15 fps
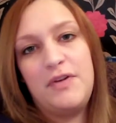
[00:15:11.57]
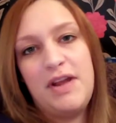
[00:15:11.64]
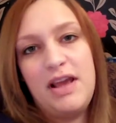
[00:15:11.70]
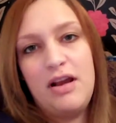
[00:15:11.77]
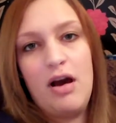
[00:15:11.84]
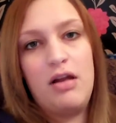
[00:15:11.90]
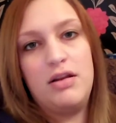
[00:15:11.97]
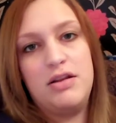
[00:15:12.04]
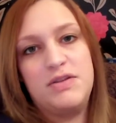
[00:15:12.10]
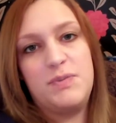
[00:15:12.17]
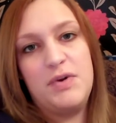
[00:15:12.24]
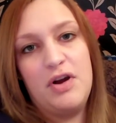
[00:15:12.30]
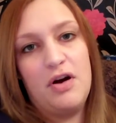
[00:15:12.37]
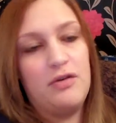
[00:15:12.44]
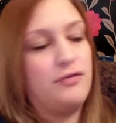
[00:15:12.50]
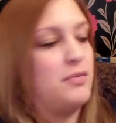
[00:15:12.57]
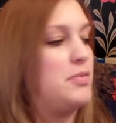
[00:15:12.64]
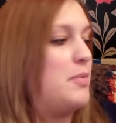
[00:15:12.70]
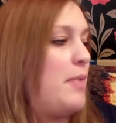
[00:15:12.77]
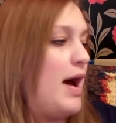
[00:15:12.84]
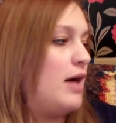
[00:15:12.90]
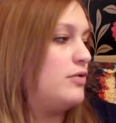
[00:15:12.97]
flea collars we got from
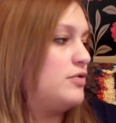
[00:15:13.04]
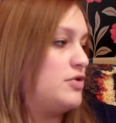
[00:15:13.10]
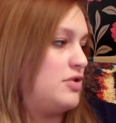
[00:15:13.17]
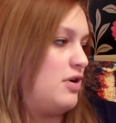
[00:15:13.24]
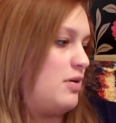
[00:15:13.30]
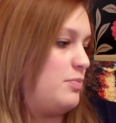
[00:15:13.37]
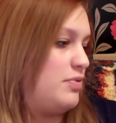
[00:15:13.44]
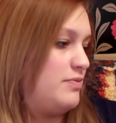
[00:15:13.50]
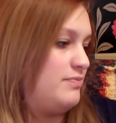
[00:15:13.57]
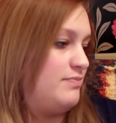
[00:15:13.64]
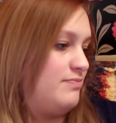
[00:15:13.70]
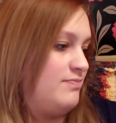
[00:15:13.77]
the pound shop.